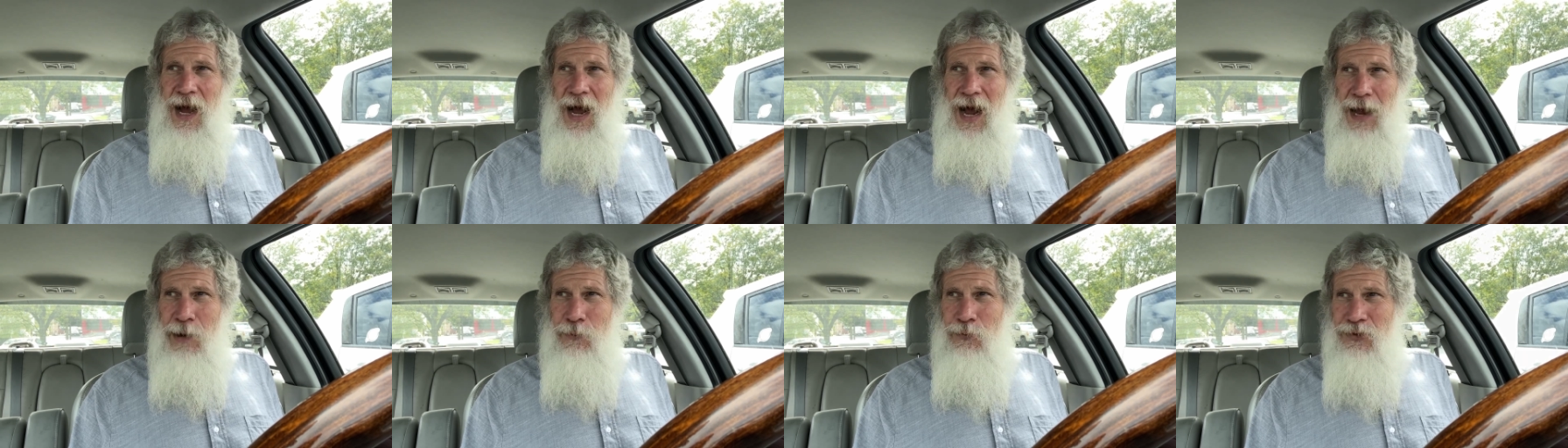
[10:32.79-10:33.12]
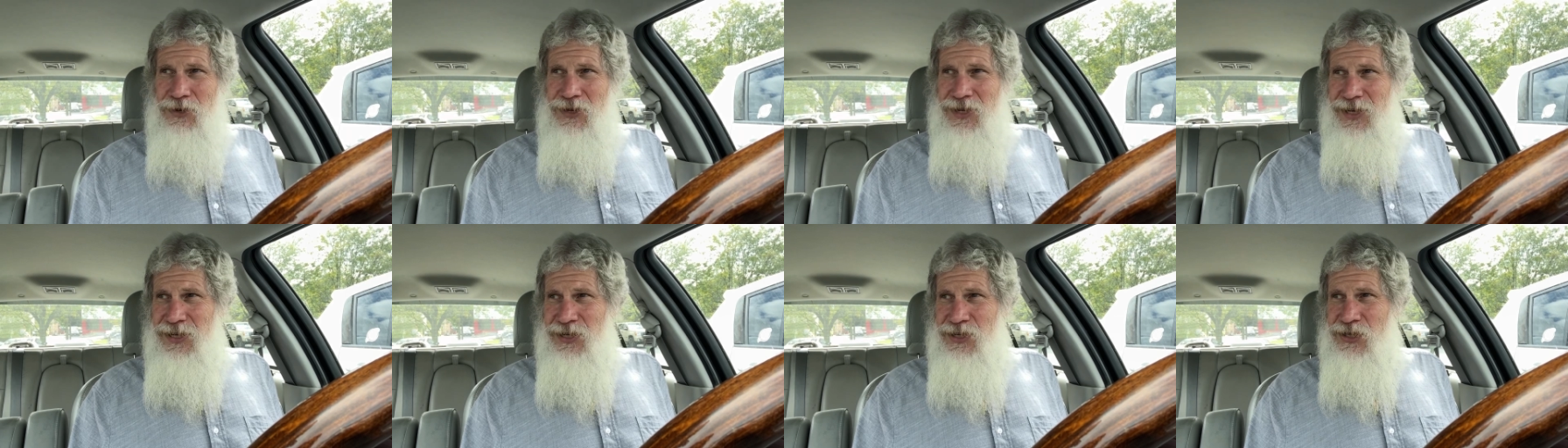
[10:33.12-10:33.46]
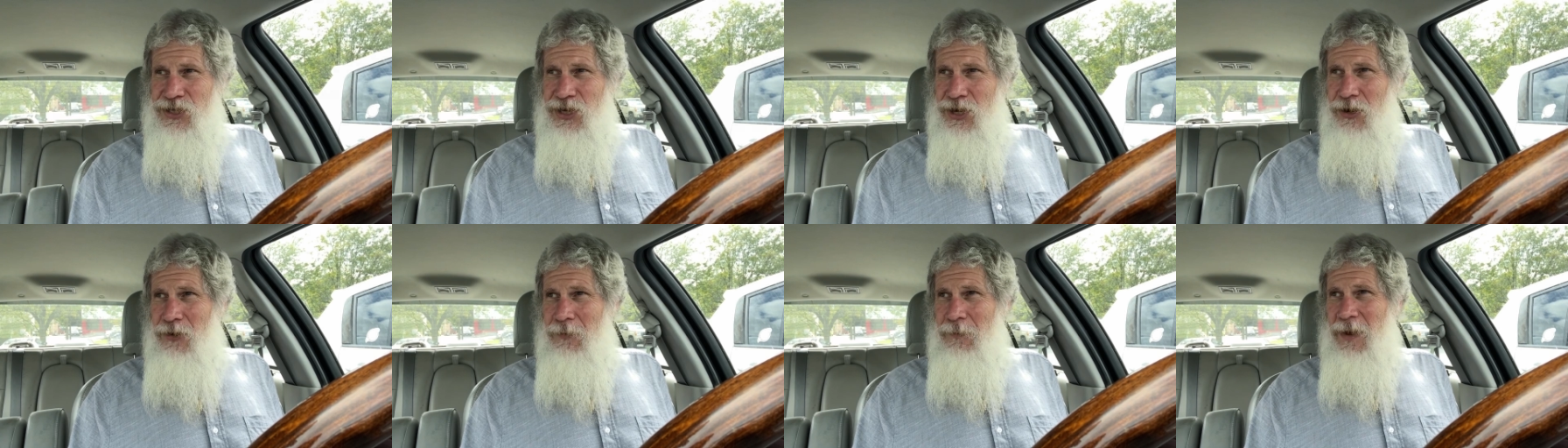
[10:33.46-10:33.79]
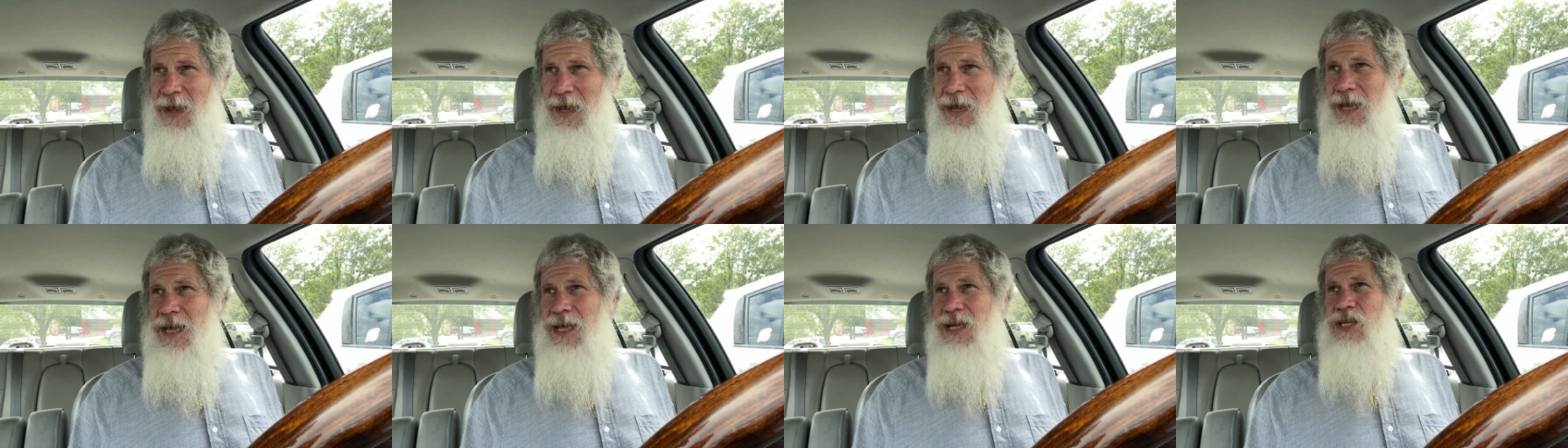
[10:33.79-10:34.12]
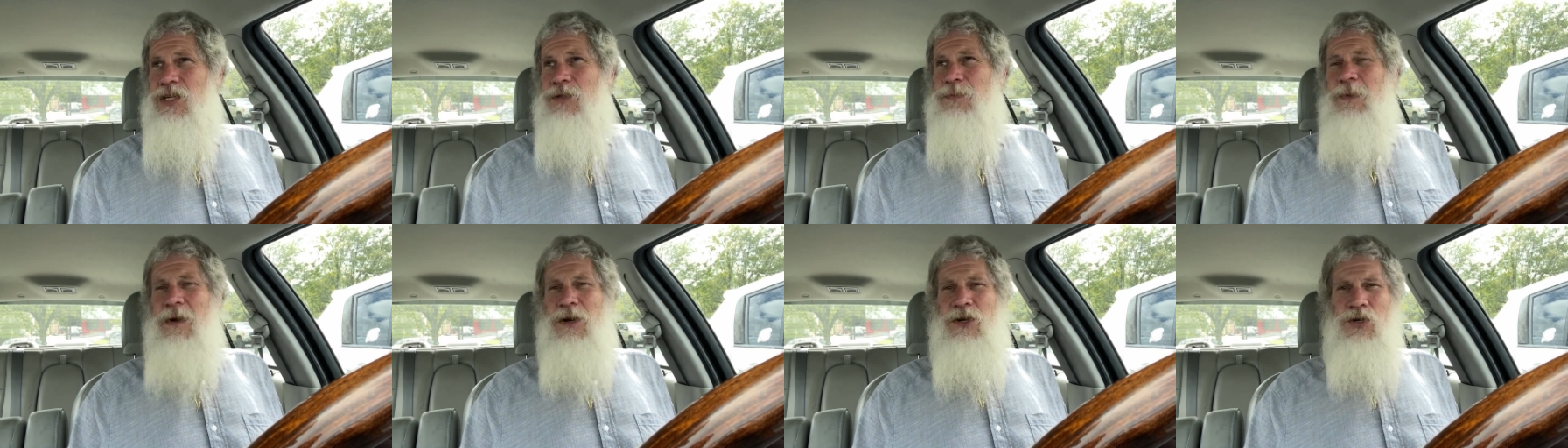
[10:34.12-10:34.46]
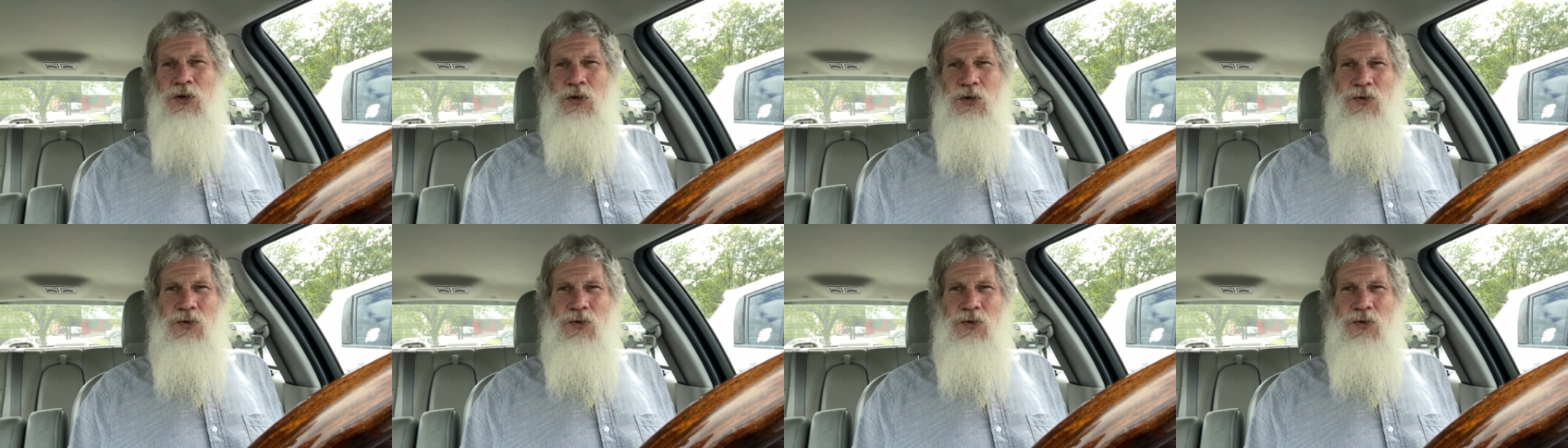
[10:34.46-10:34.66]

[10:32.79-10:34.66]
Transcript: I would consider making a special